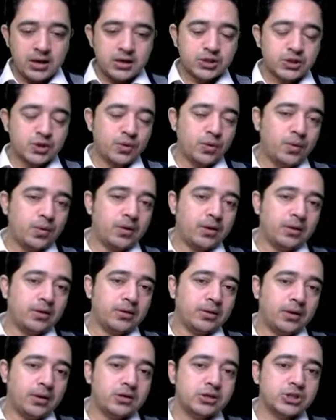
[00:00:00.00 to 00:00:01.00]
So,
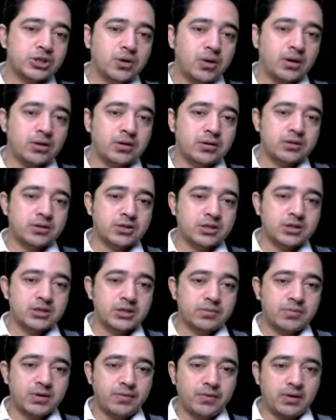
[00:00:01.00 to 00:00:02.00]
in short, the
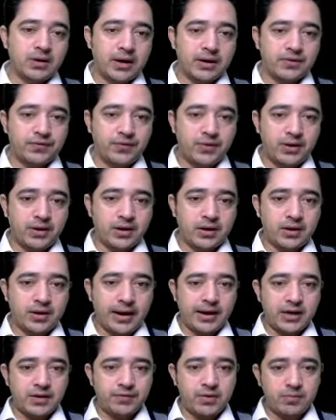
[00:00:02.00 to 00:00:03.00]
distinction between left-wing and
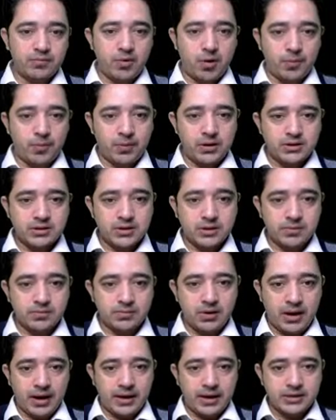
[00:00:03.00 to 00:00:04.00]
right-wing populism
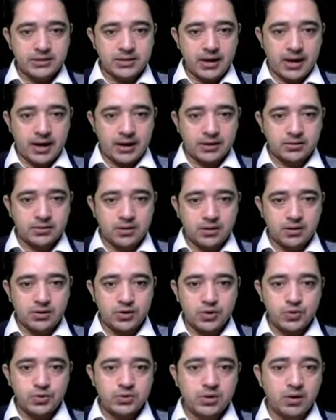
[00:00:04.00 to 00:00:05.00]
lies at the
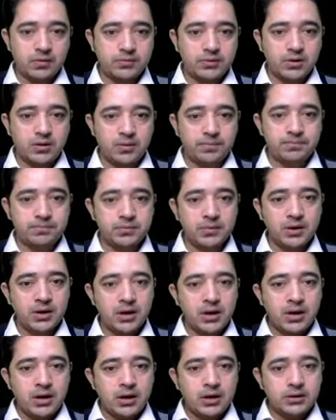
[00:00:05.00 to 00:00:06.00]
root of
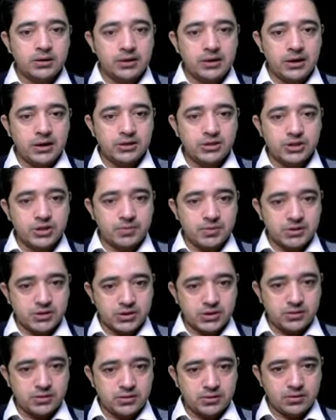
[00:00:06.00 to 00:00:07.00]
the
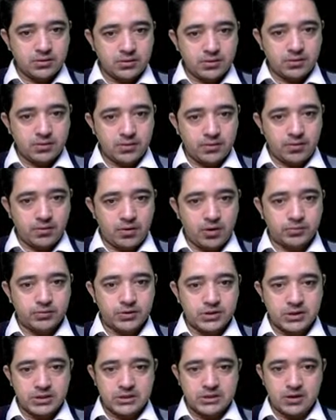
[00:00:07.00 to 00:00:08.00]
delegitimation of the
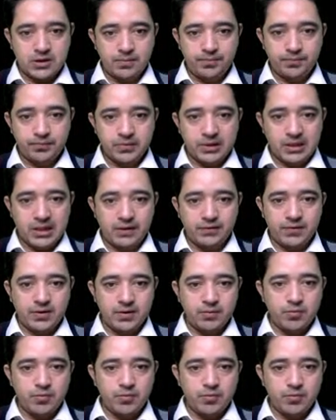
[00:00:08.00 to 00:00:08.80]
system. Left-wing